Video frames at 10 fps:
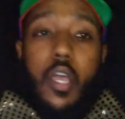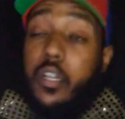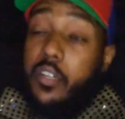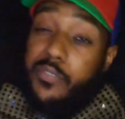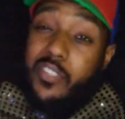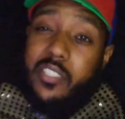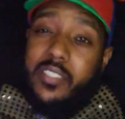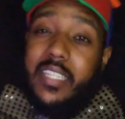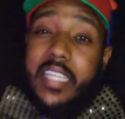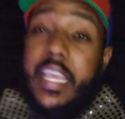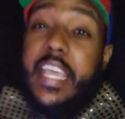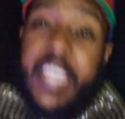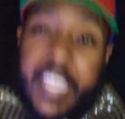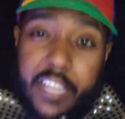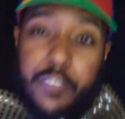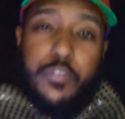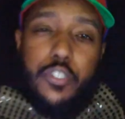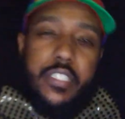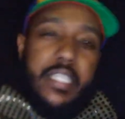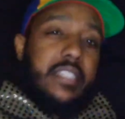Conversely,
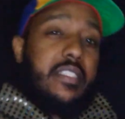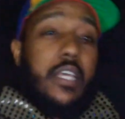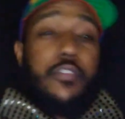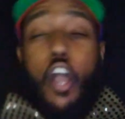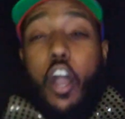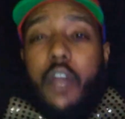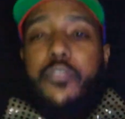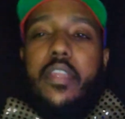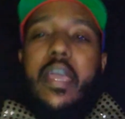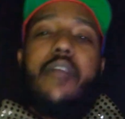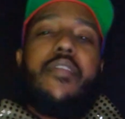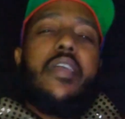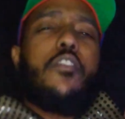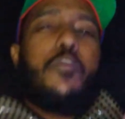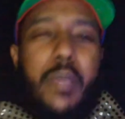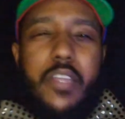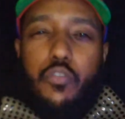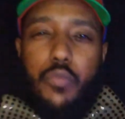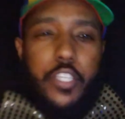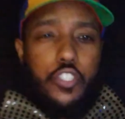inverse ETFs often have
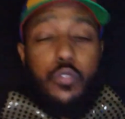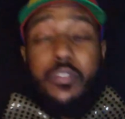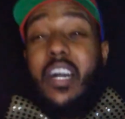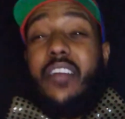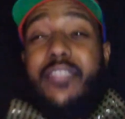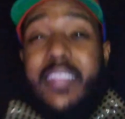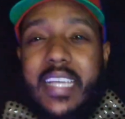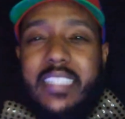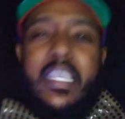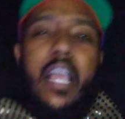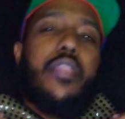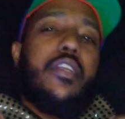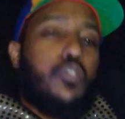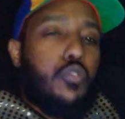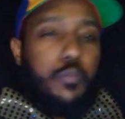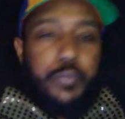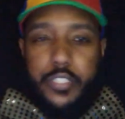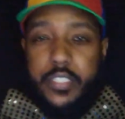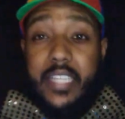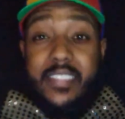expense ratios of less than
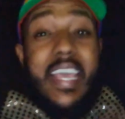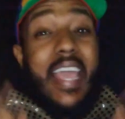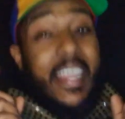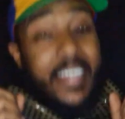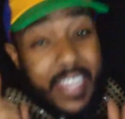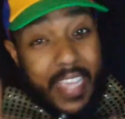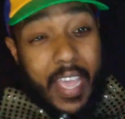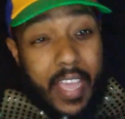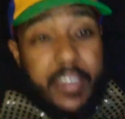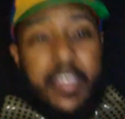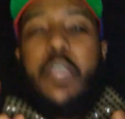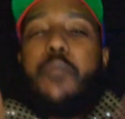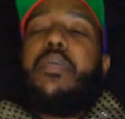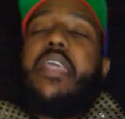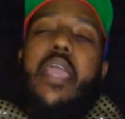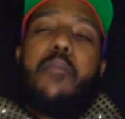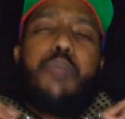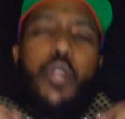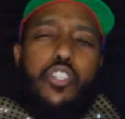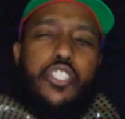2% and can be
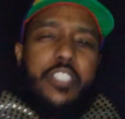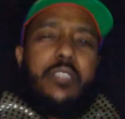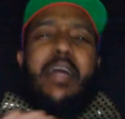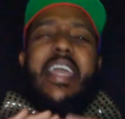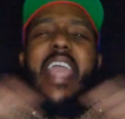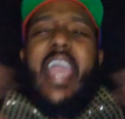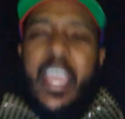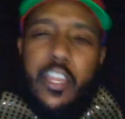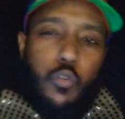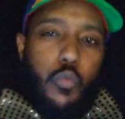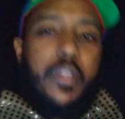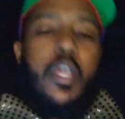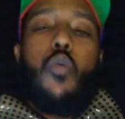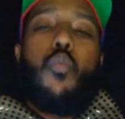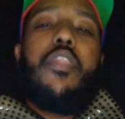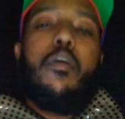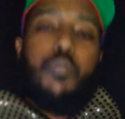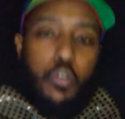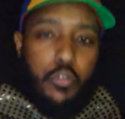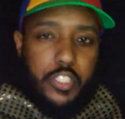purchased by anyone with a
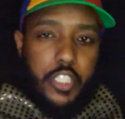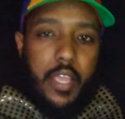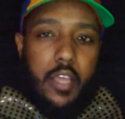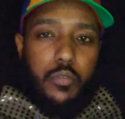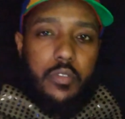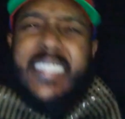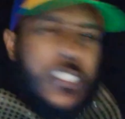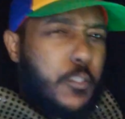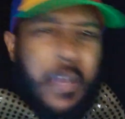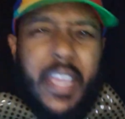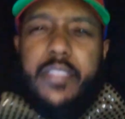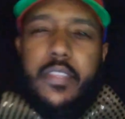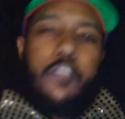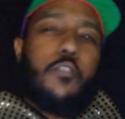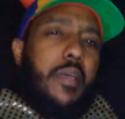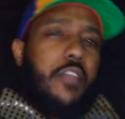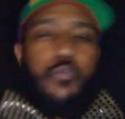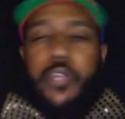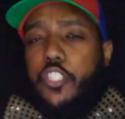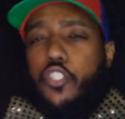brokerage account. Despite the expense
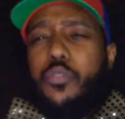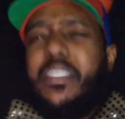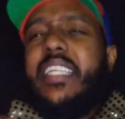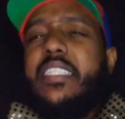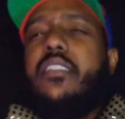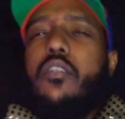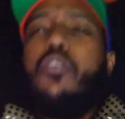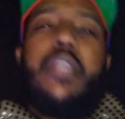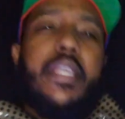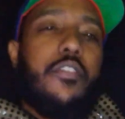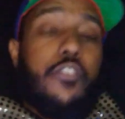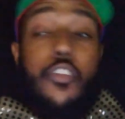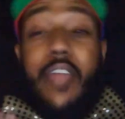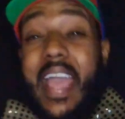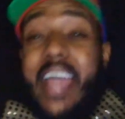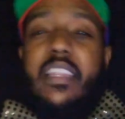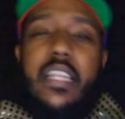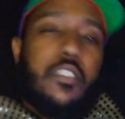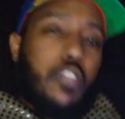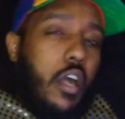ratios, it is still easier and
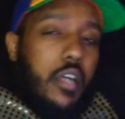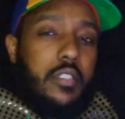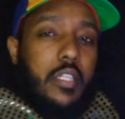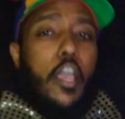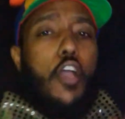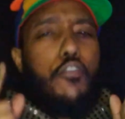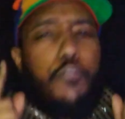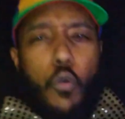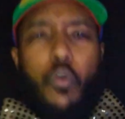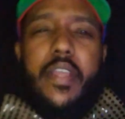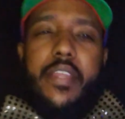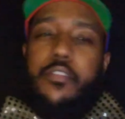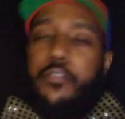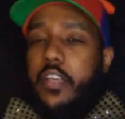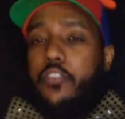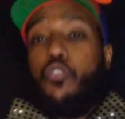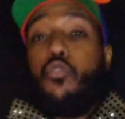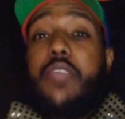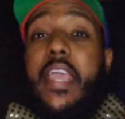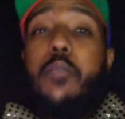less costly for an investor
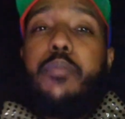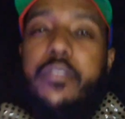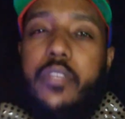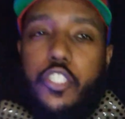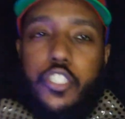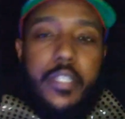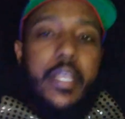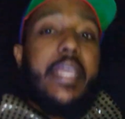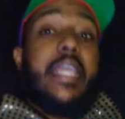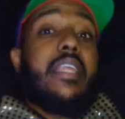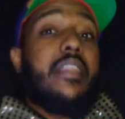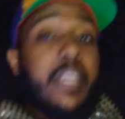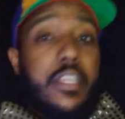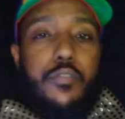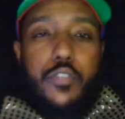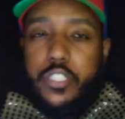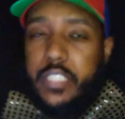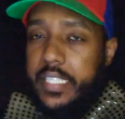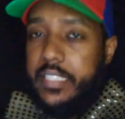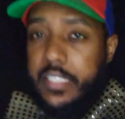to take position in an inverse
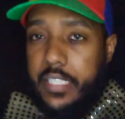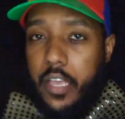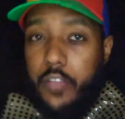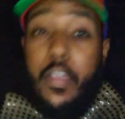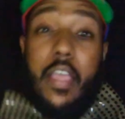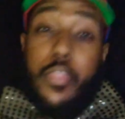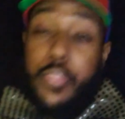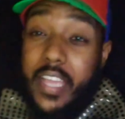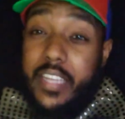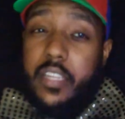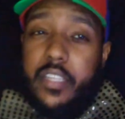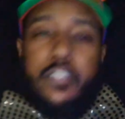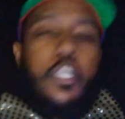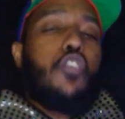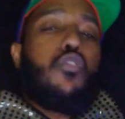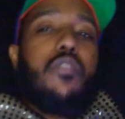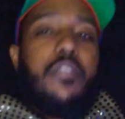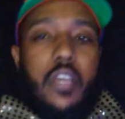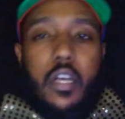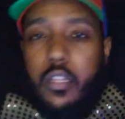ETF than it is to
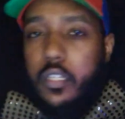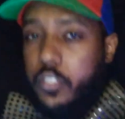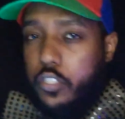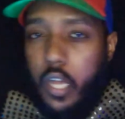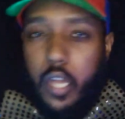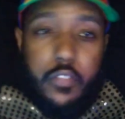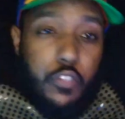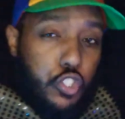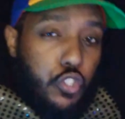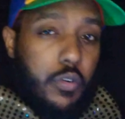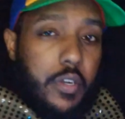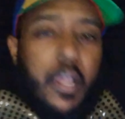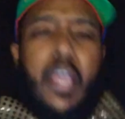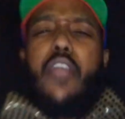sell stocks short.